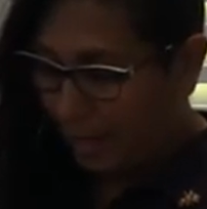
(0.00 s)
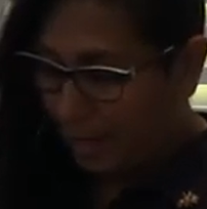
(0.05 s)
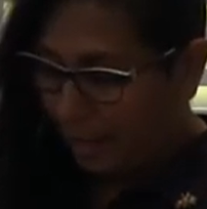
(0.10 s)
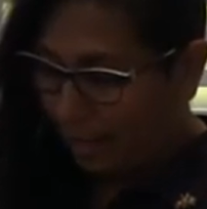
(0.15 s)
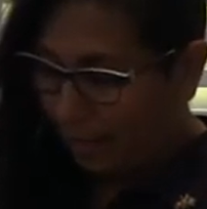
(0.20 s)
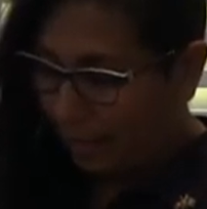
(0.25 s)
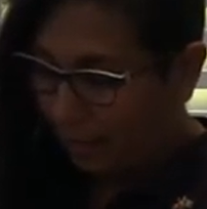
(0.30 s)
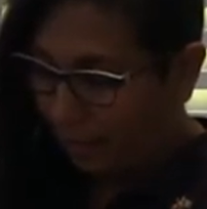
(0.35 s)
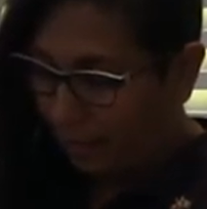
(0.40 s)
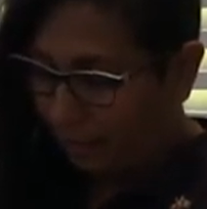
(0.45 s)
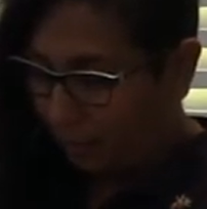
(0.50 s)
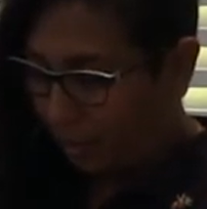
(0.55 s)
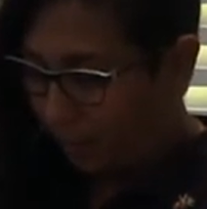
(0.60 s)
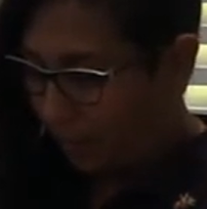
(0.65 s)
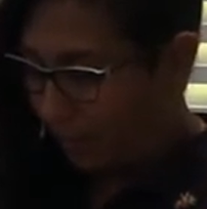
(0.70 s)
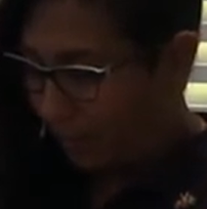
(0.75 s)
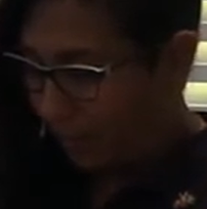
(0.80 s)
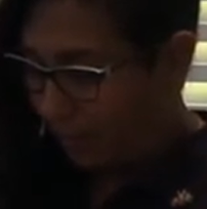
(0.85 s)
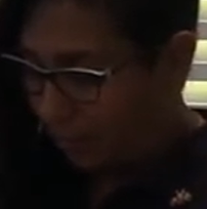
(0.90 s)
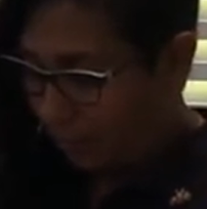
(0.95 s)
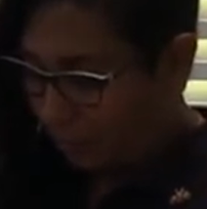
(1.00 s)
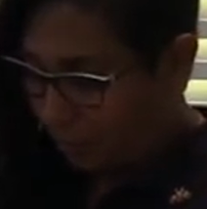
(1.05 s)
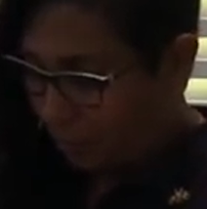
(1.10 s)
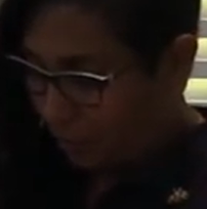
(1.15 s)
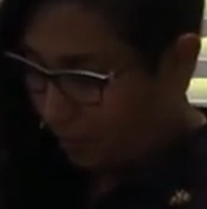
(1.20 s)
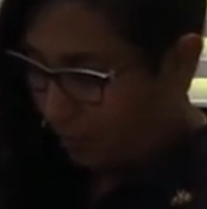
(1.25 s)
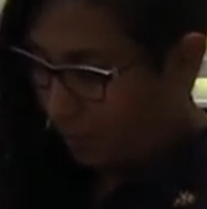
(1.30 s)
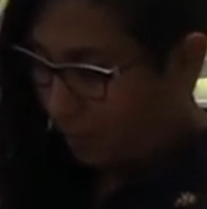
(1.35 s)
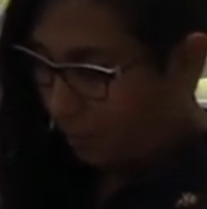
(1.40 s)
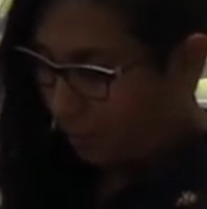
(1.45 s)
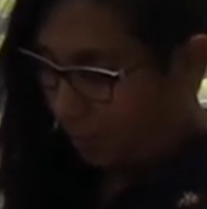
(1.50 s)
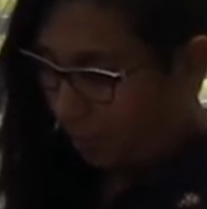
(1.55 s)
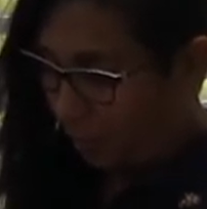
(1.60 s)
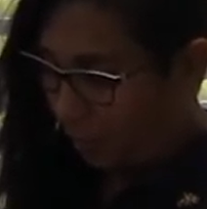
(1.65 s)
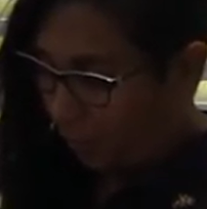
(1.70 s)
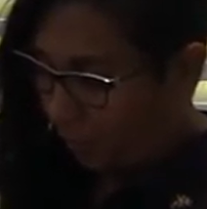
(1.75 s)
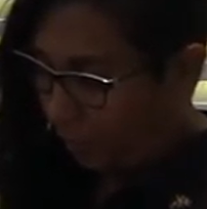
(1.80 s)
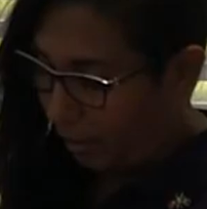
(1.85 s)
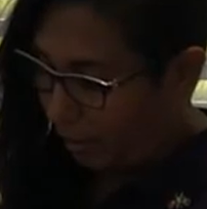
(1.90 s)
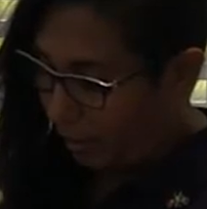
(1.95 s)
already been introduced, Michelle
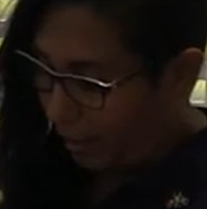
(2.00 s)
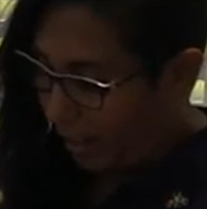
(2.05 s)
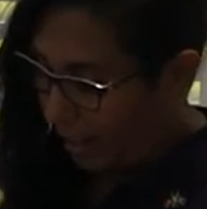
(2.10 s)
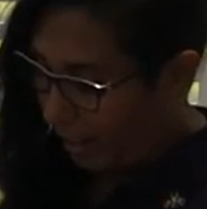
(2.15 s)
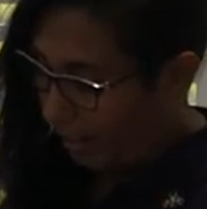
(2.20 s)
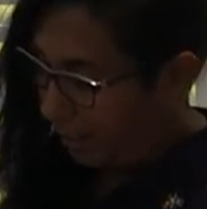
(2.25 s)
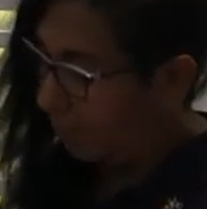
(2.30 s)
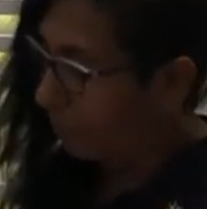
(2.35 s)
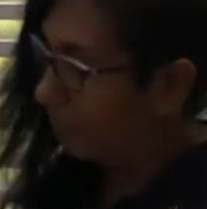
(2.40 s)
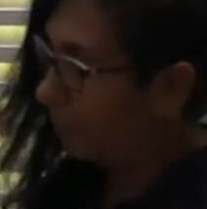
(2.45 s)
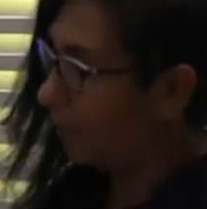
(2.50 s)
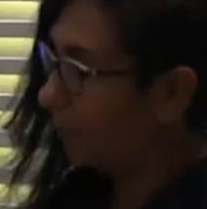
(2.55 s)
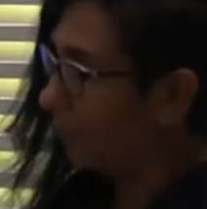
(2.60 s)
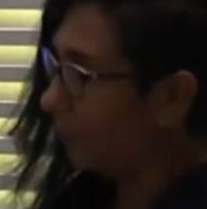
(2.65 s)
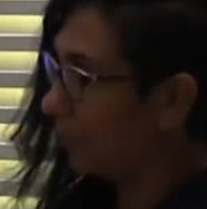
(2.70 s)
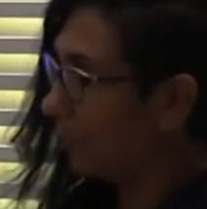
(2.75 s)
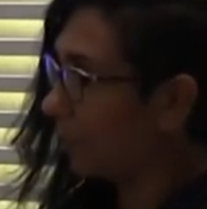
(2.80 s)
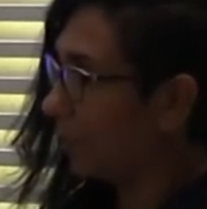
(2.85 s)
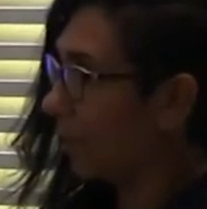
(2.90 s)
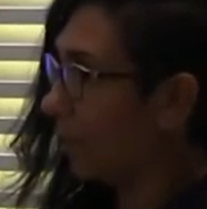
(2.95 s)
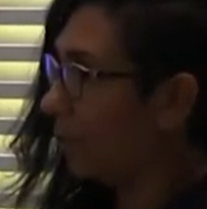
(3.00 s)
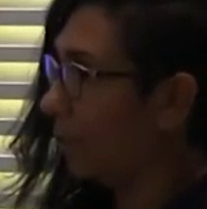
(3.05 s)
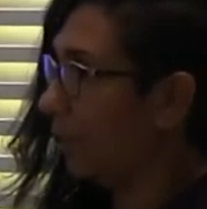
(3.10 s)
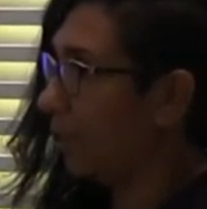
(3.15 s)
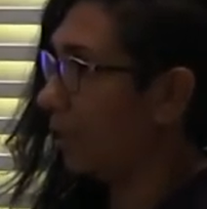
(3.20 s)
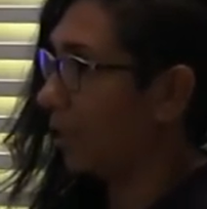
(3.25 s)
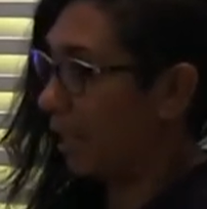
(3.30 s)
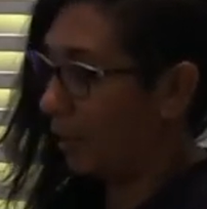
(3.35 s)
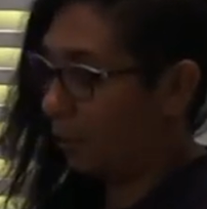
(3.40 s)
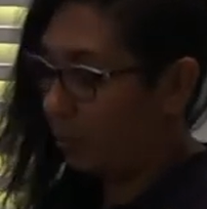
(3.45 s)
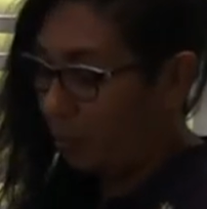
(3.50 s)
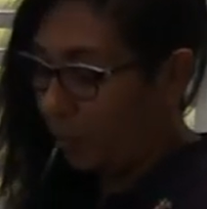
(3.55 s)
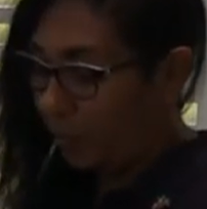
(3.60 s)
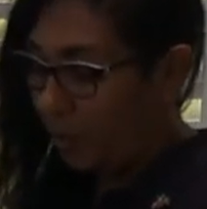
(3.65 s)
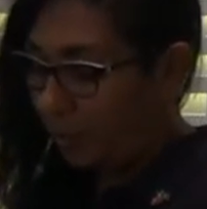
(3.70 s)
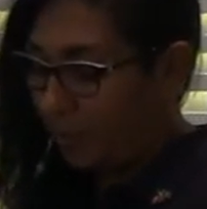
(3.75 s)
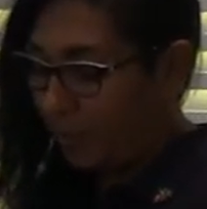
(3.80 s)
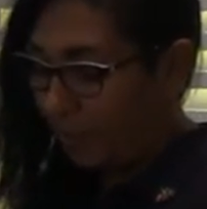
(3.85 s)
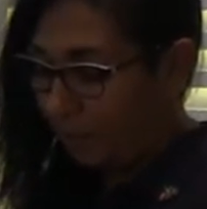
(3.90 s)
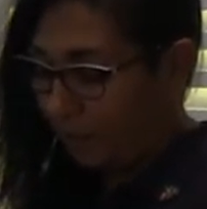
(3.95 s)
Laurie, Kundalini
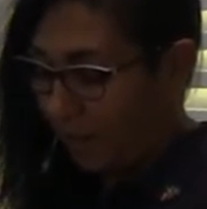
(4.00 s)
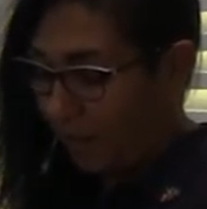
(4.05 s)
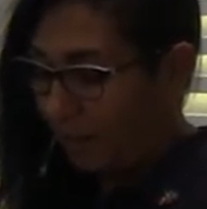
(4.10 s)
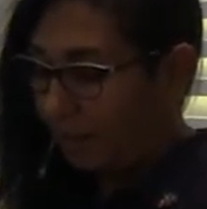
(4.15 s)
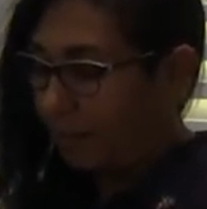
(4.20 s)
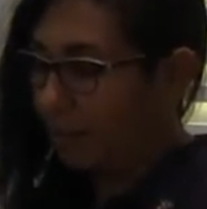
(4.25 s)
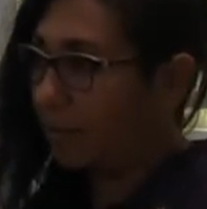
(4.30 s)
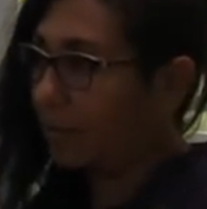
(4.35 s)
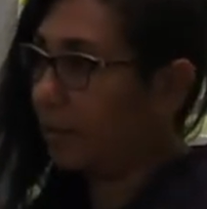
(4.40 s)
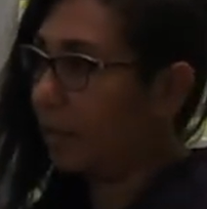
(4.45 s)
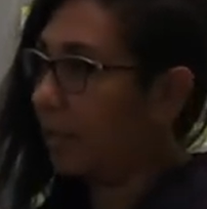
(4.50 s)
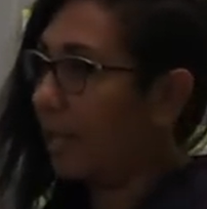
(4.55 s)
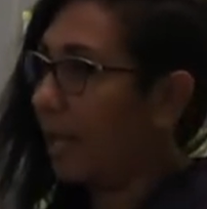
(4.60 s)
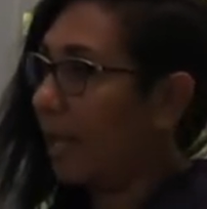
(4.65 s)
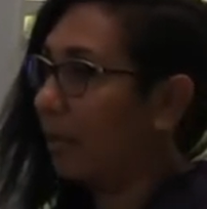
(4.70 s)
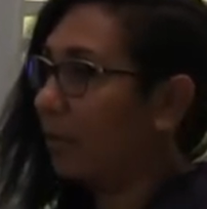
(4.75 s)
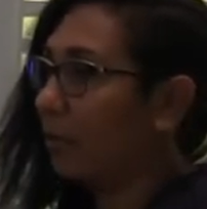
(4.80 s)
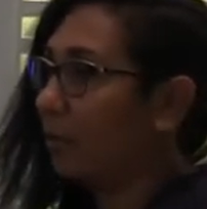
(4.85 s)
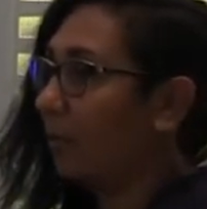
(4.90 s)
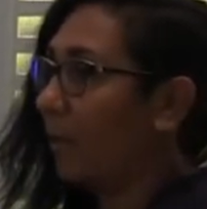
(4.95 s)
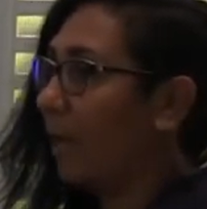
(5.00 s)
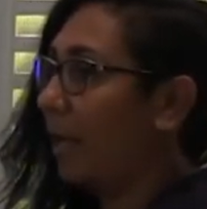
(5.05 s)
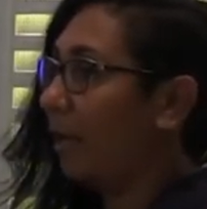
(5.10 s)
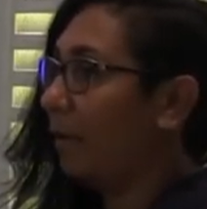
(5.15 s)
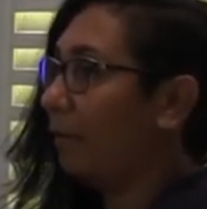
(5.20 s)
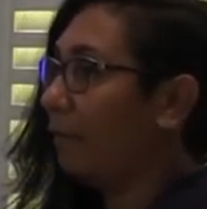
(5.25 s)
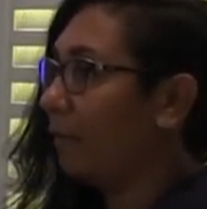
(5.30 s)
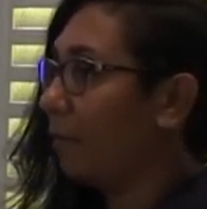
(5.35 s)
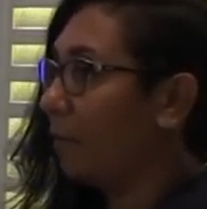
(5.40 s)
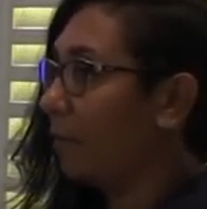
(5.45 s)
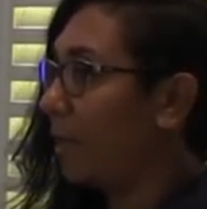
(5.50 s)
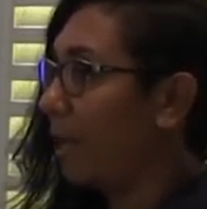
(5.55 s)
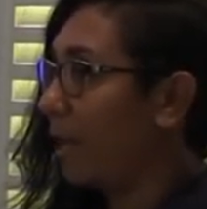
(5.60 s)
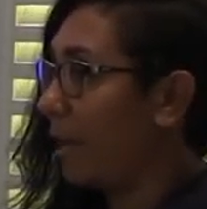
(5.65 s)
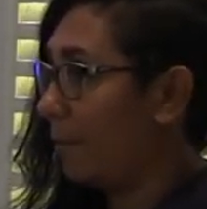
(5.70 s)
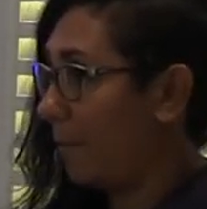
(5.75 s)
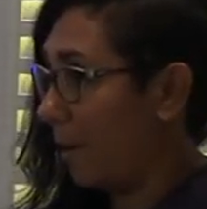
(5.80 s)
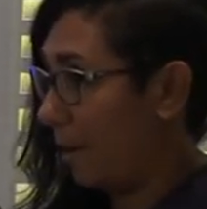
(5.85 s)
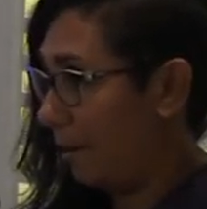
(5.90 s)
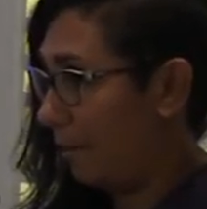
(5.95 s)
woman. My father's a Yagle man from
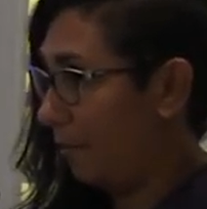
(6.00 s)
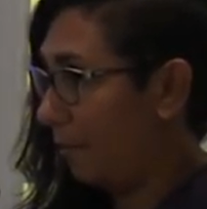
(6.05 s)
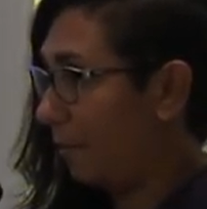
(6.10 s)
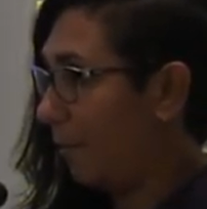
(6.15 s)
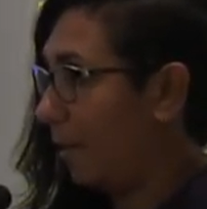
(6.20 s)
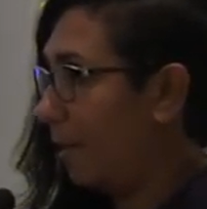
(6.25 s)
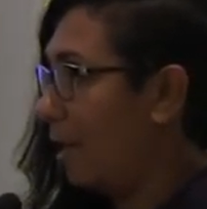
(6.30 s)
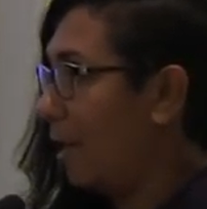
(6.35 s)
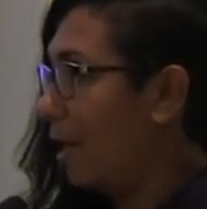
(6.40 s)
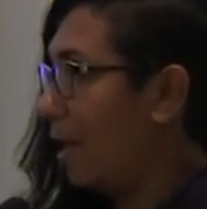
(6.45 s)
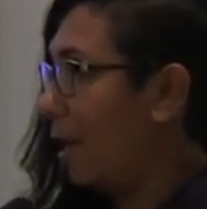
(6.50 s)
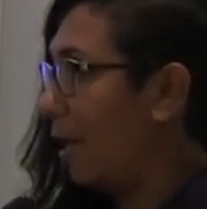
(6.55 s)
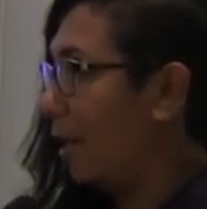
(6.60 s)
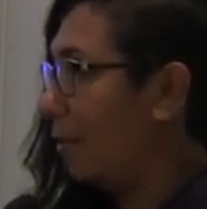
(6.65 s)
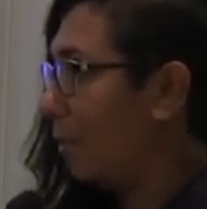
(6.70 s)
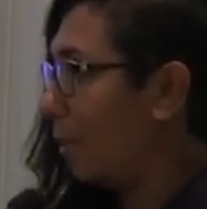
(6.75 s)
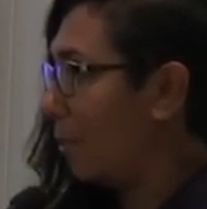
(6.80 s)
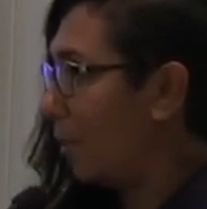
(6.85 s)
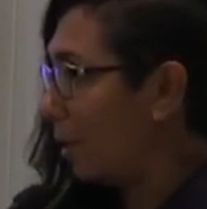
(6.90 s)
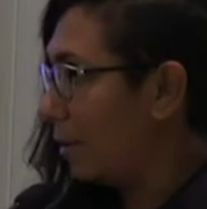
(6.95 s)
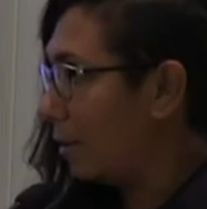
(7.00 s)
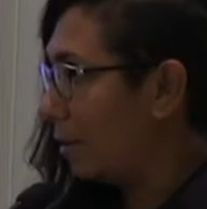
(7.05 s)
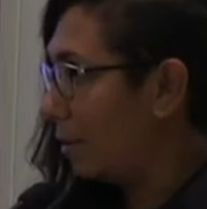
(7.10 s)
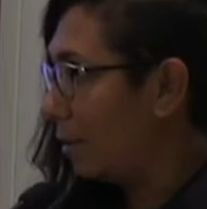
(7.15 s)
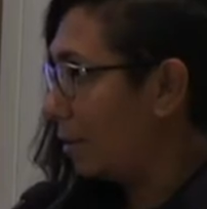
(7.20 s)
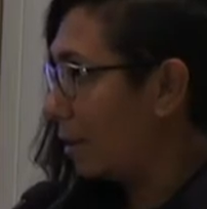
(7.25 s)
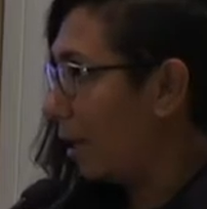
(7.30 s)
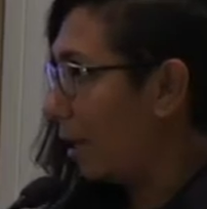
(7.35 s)
Yamba, and my mother's